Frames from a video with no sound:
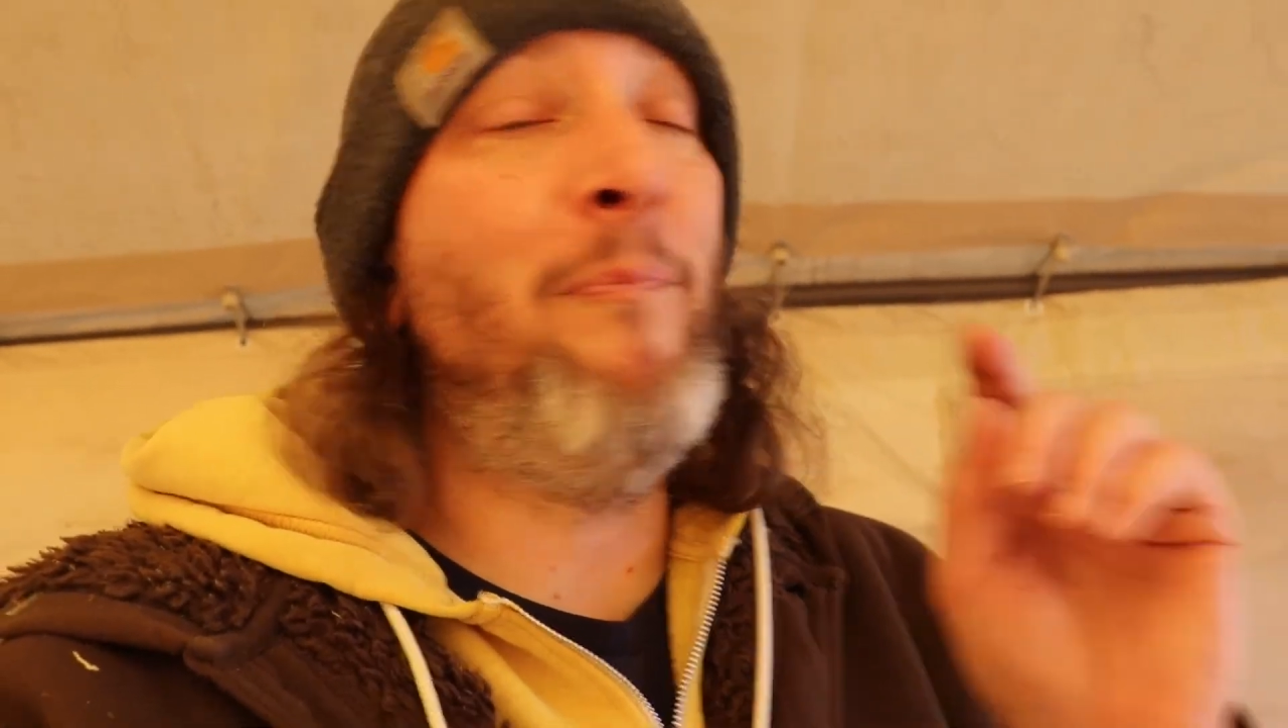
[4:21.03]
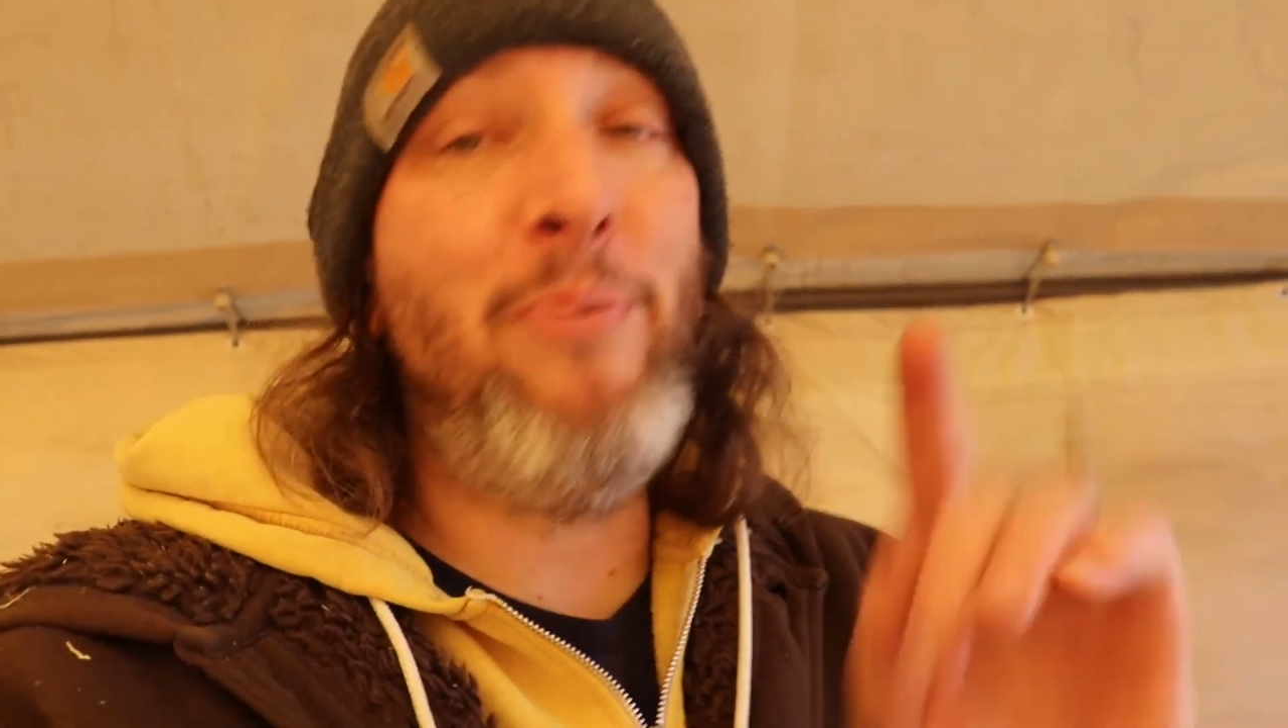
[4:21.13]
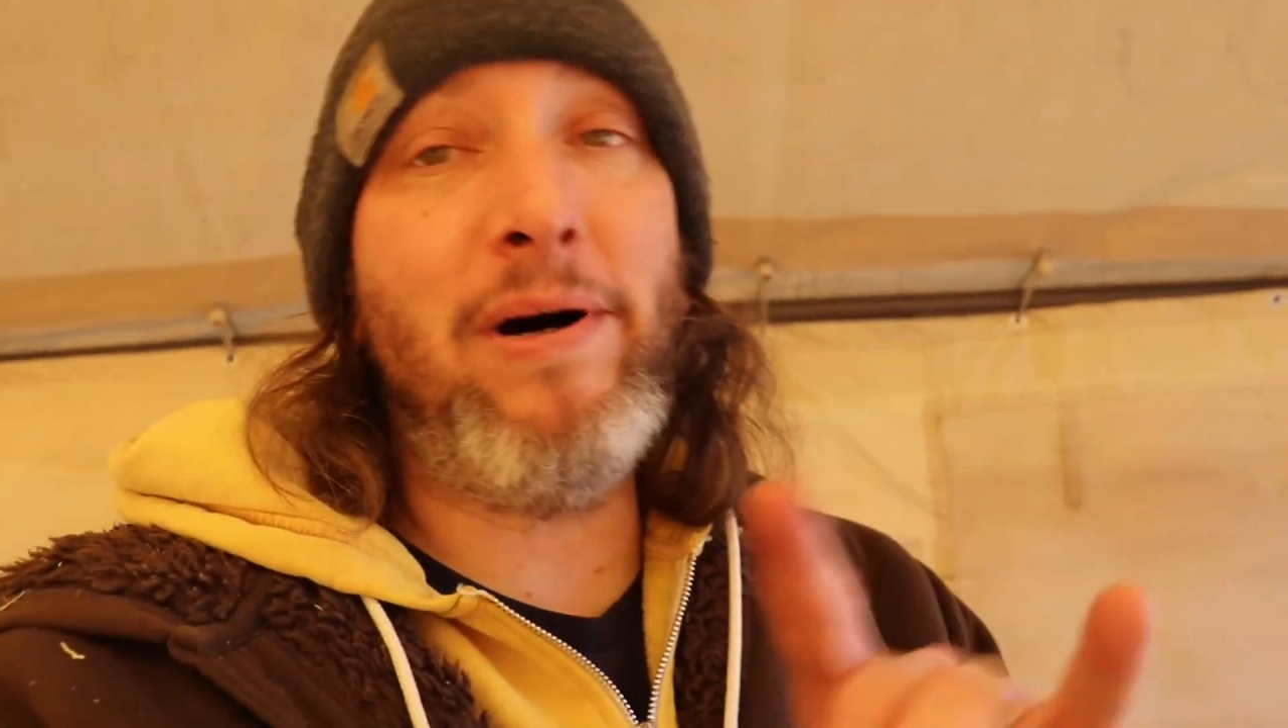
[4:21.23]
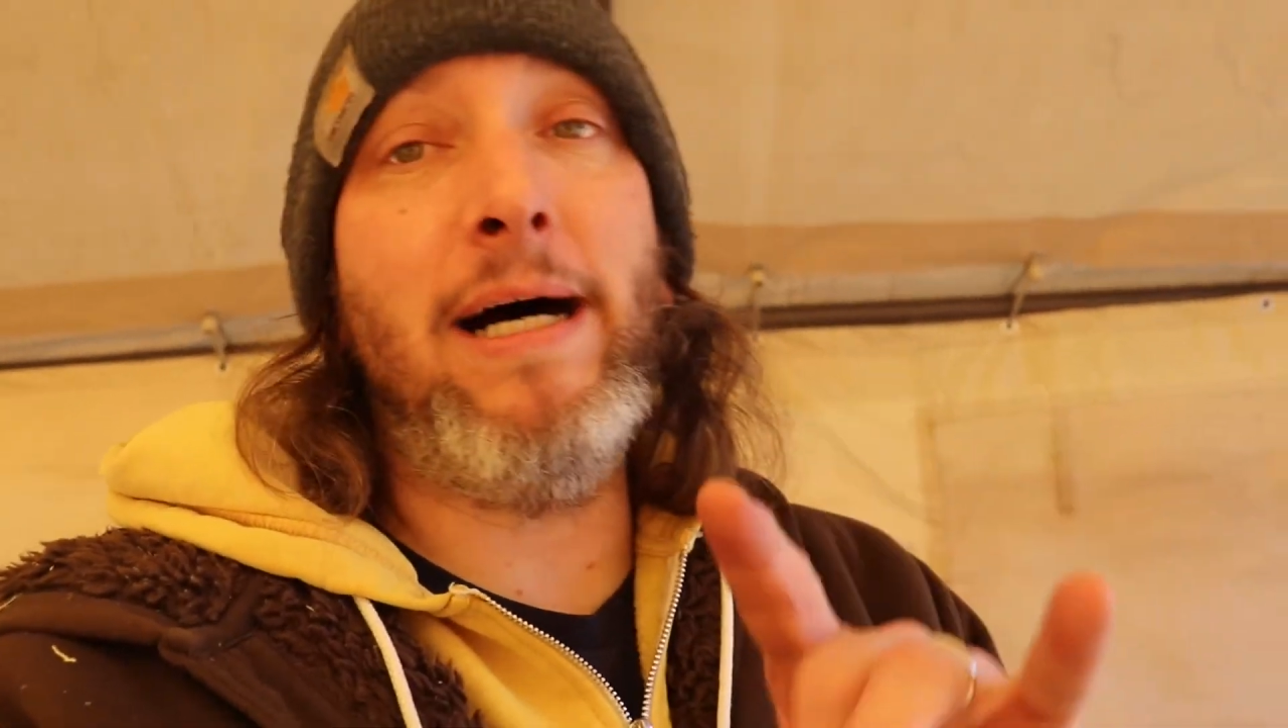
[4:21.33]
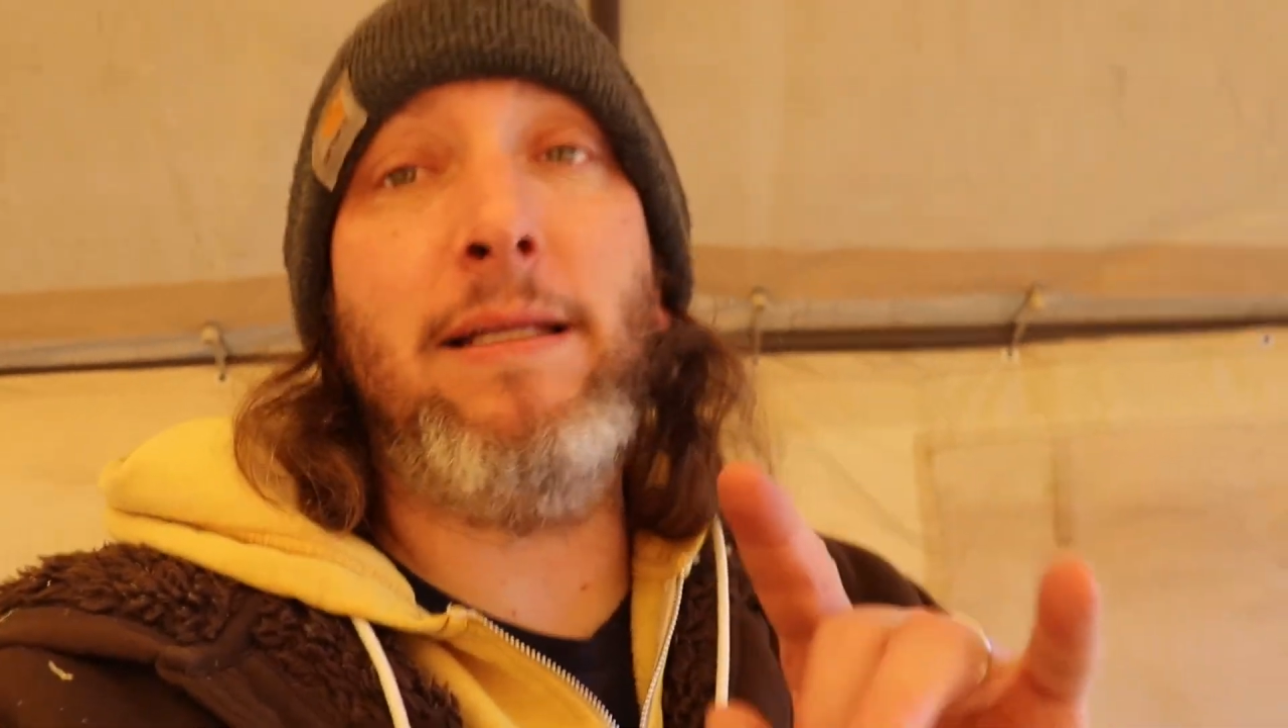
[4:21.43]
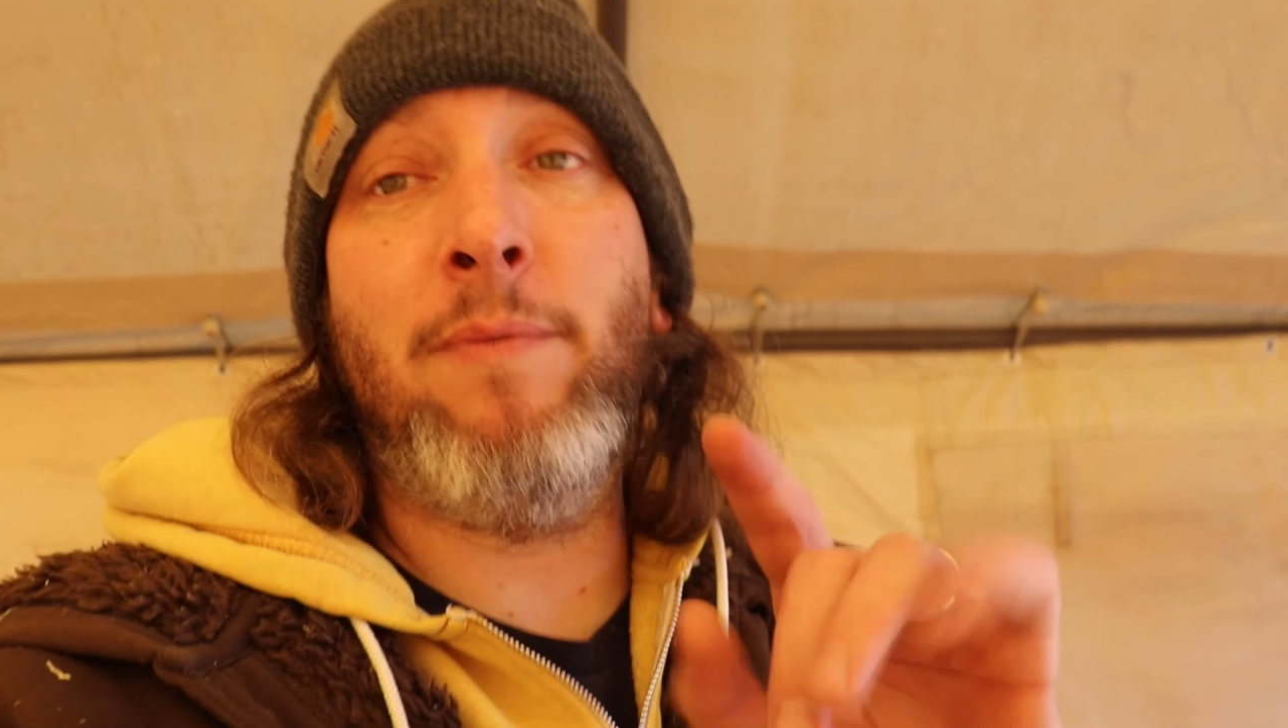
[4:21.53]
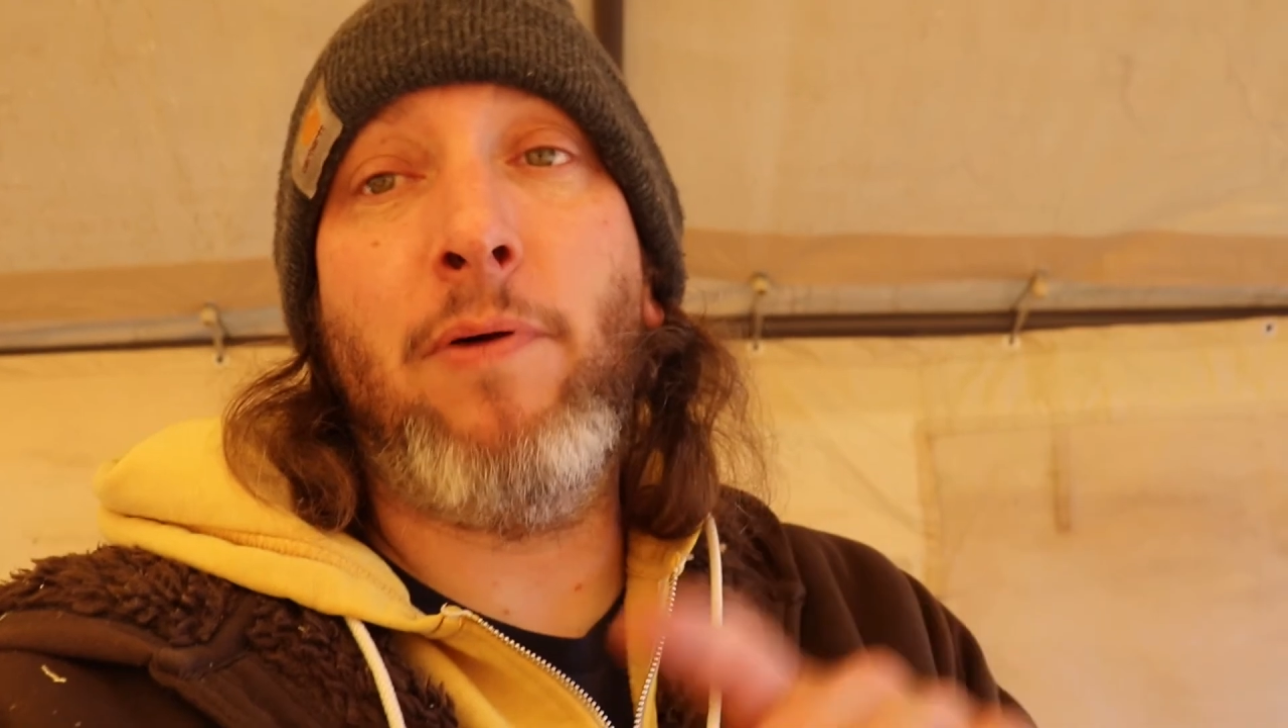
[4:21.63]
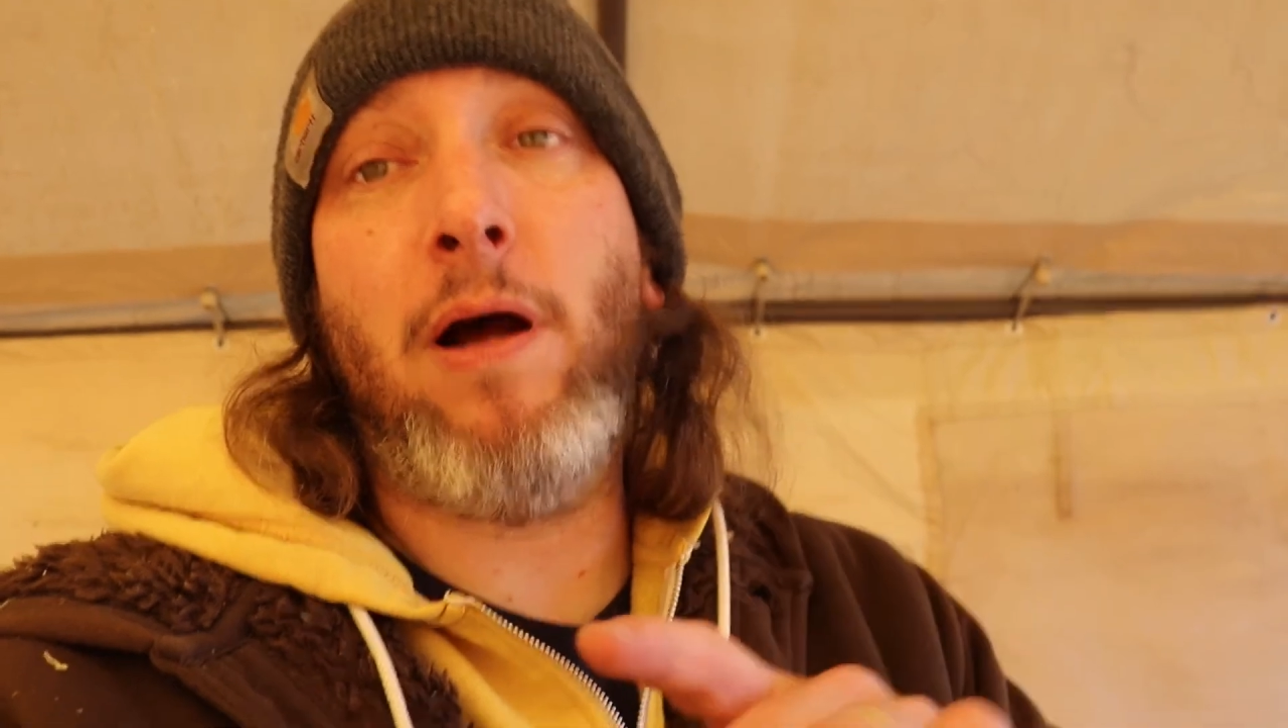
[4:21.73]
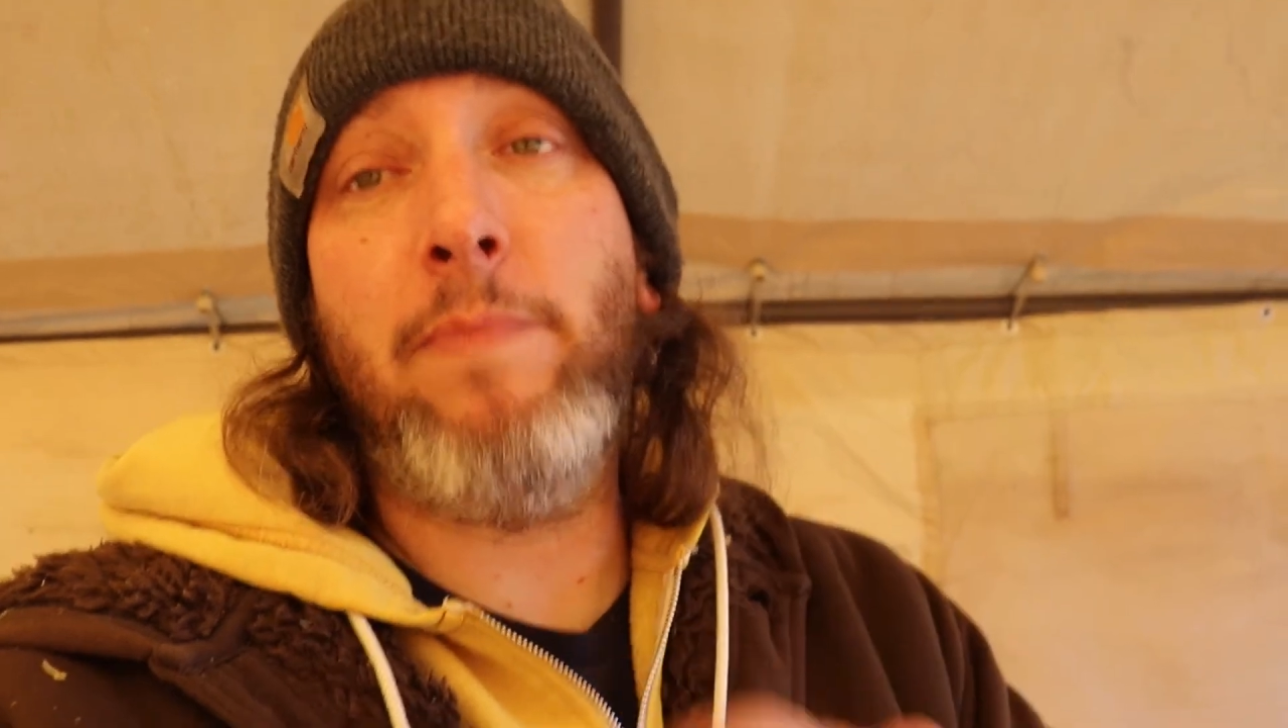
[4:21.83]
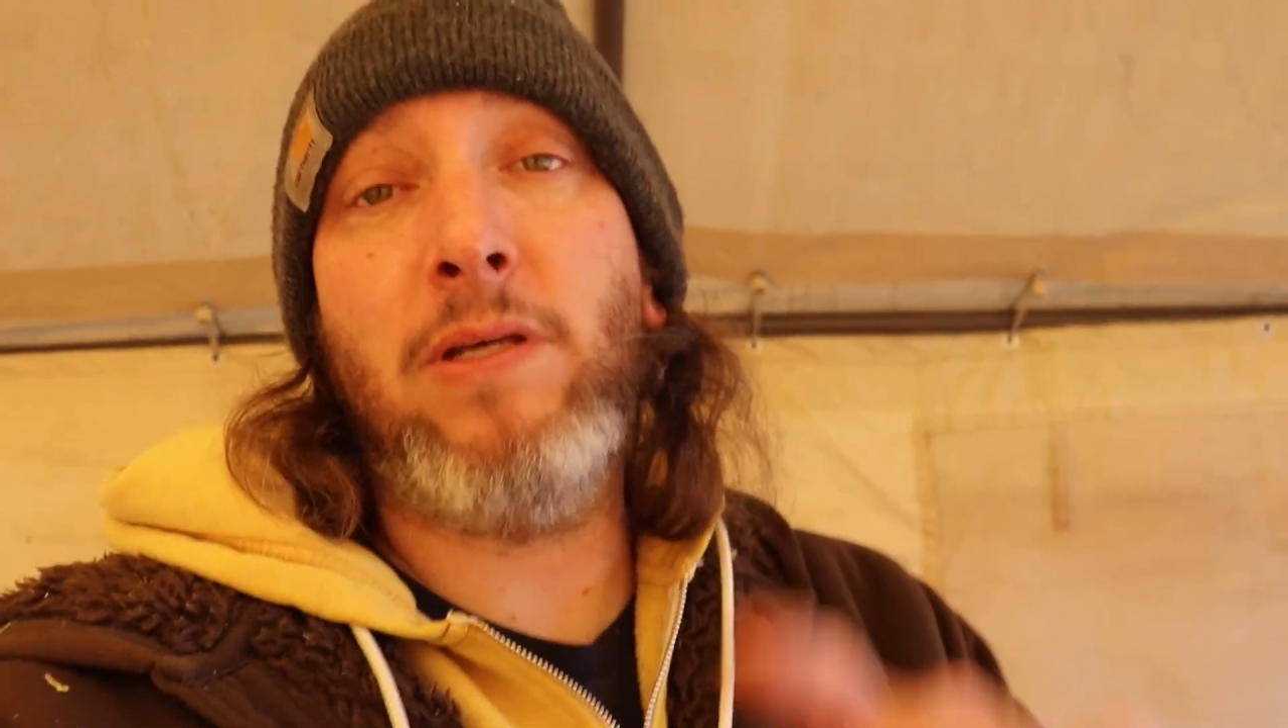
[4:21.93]
but the
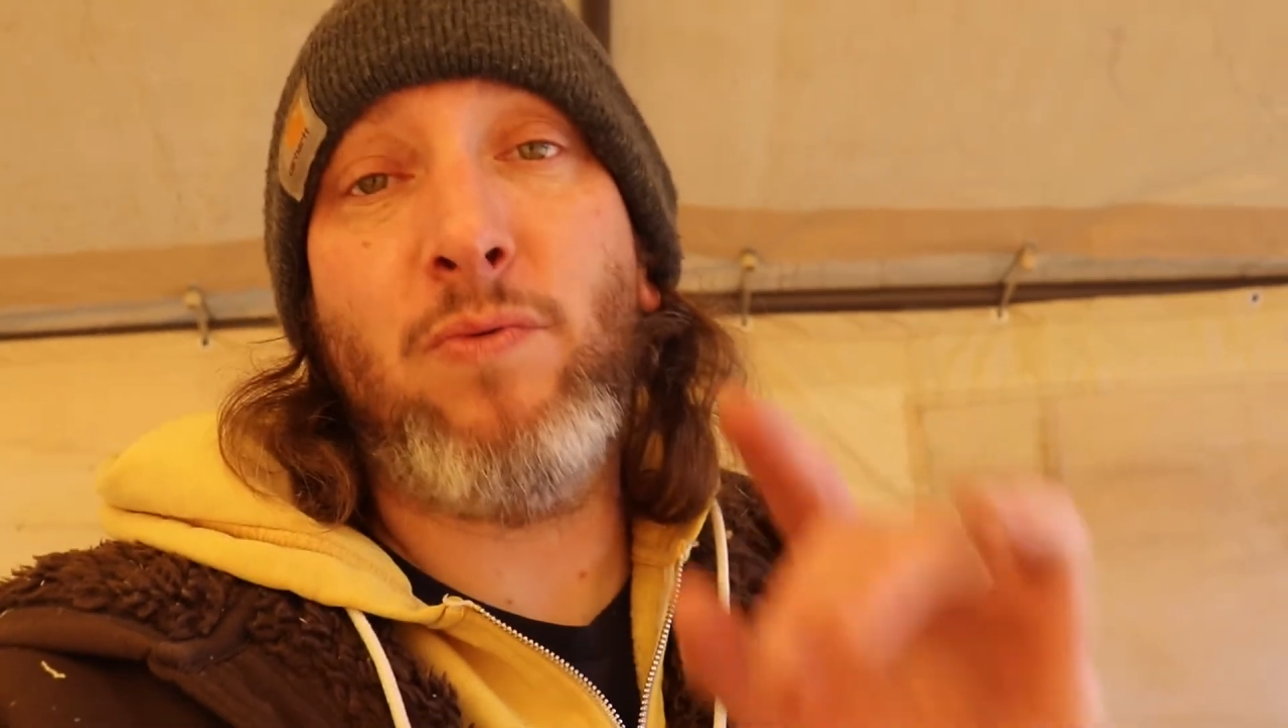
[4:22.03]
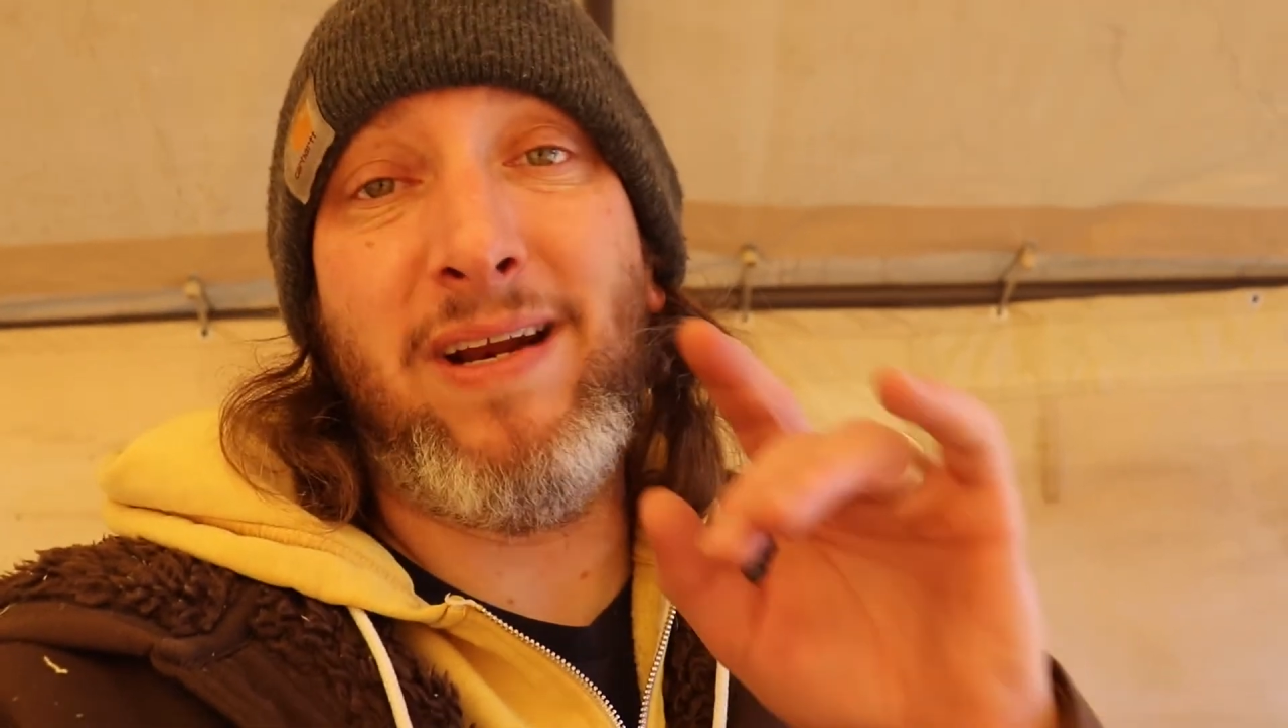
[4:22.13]
problem is